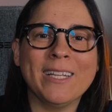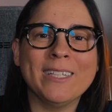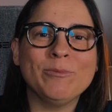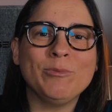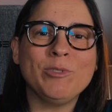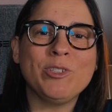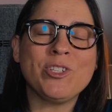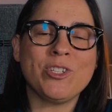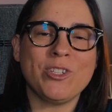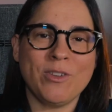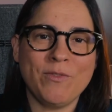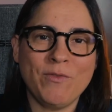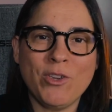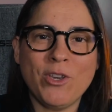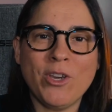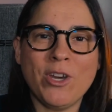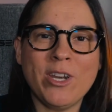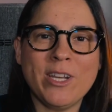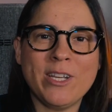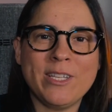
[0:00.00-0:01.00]
which if you
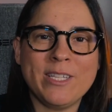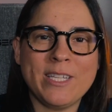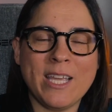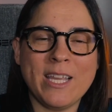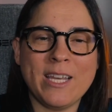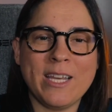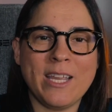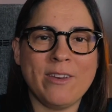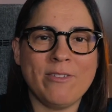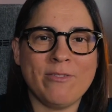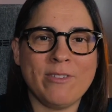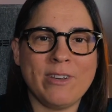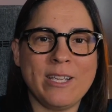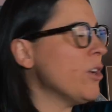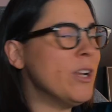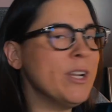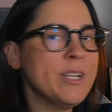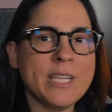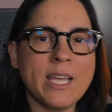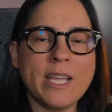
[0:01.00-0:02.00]
go to
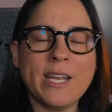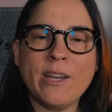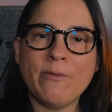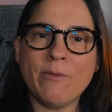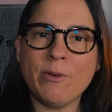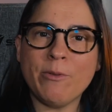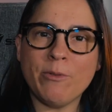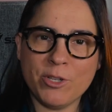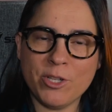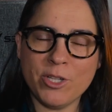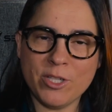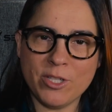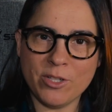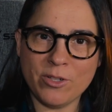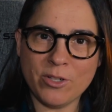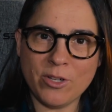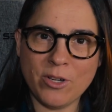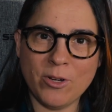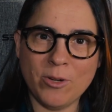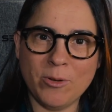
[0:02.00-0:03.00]

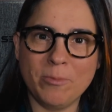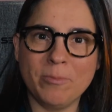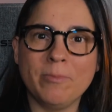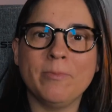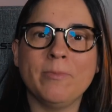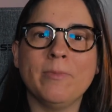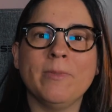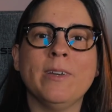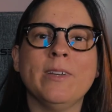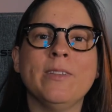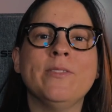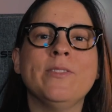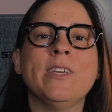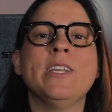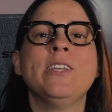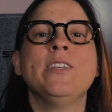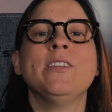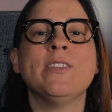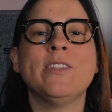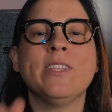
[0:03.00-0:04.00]
danhenrywatches.com,
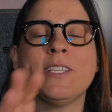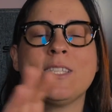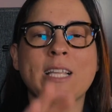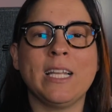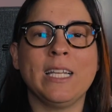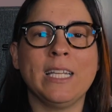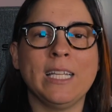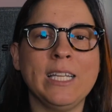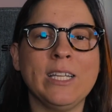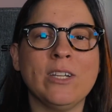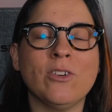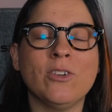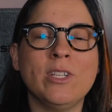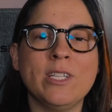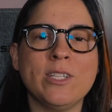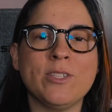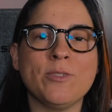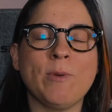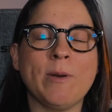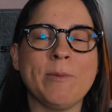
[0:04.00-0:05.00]
then there's a link on
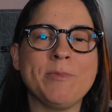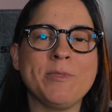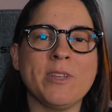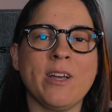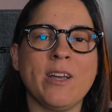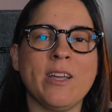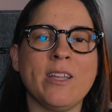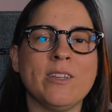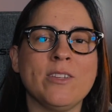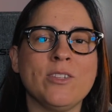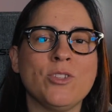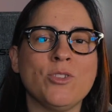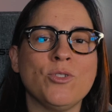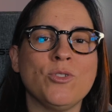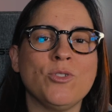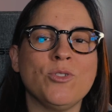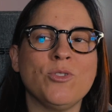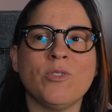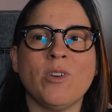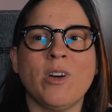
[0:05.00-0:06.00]
his website
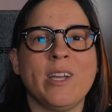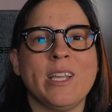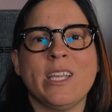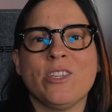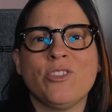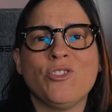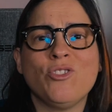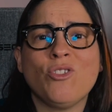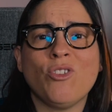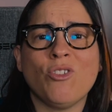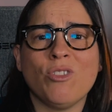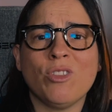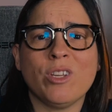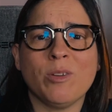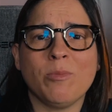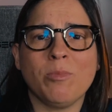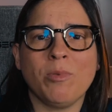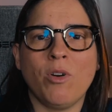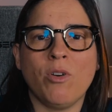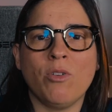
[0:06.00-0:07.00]
to, I guess you'd call it
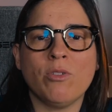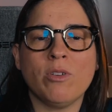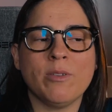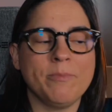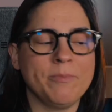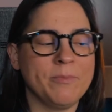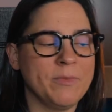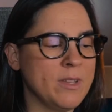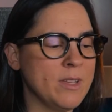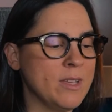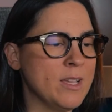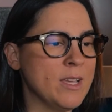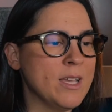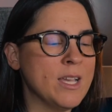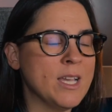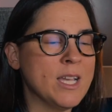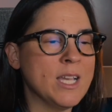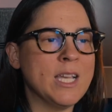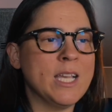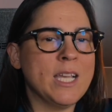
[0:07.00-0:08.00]
a blog.
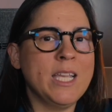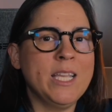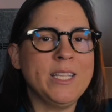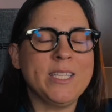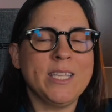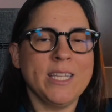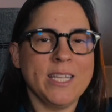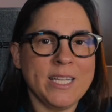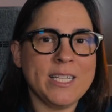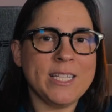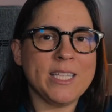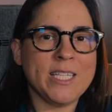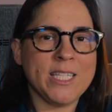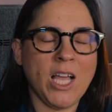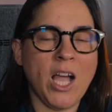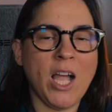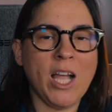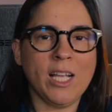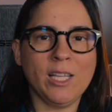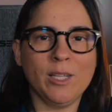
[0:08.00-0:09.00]
It's an
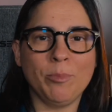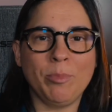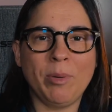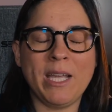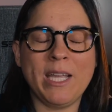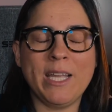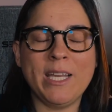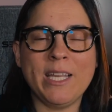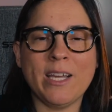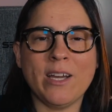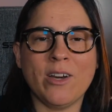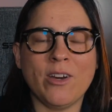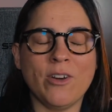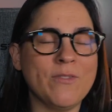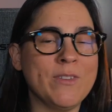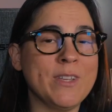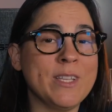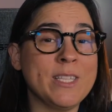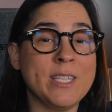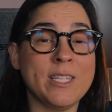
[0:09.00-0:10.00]
encyclopedia of
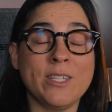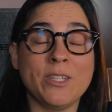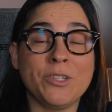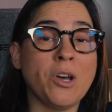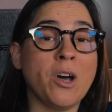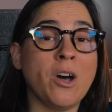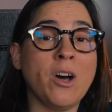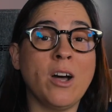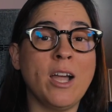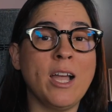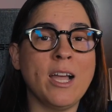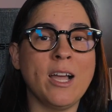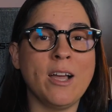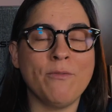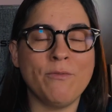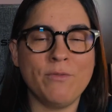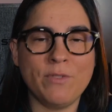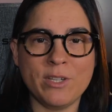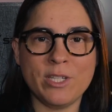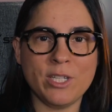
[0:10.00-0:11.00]
his entire
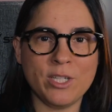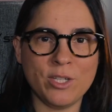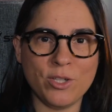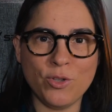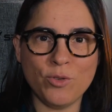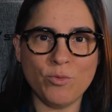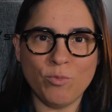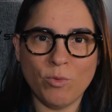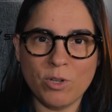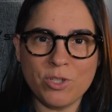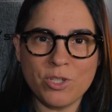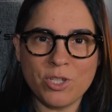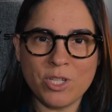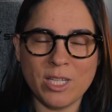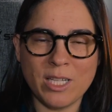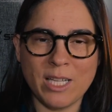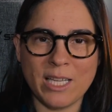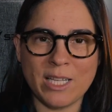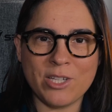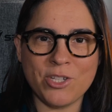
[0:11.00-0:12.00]
vintage watch
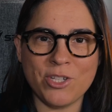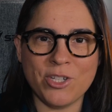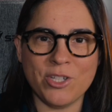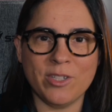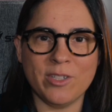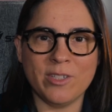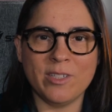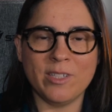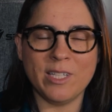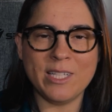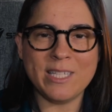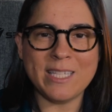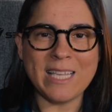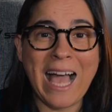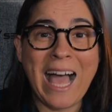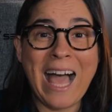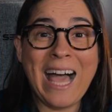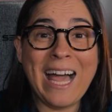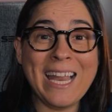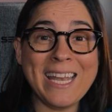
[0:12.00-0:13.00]
collection. It's
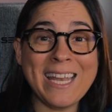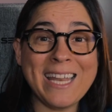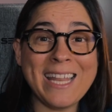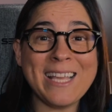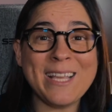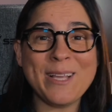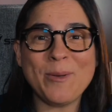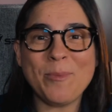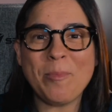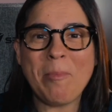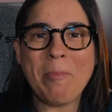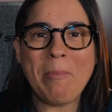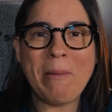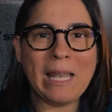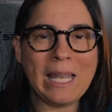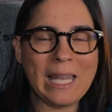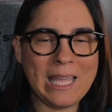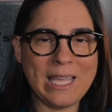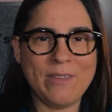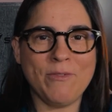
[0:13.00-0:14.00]

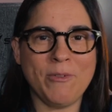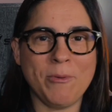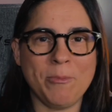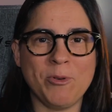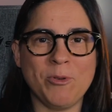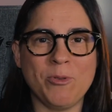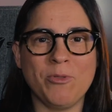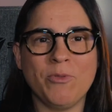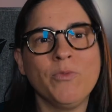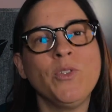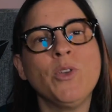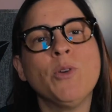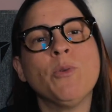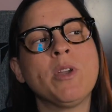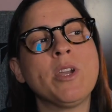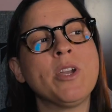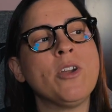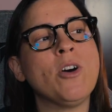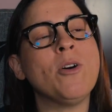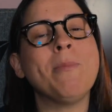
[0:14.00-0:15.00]
unbelievable. You
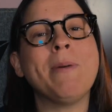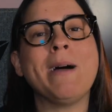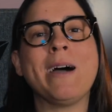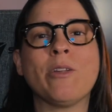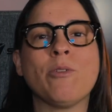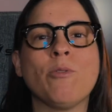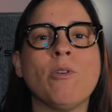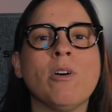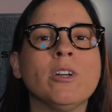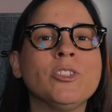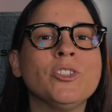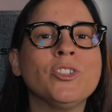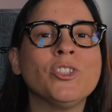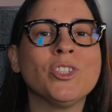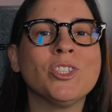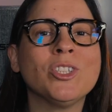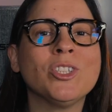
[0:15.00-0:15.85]
want to know about a watch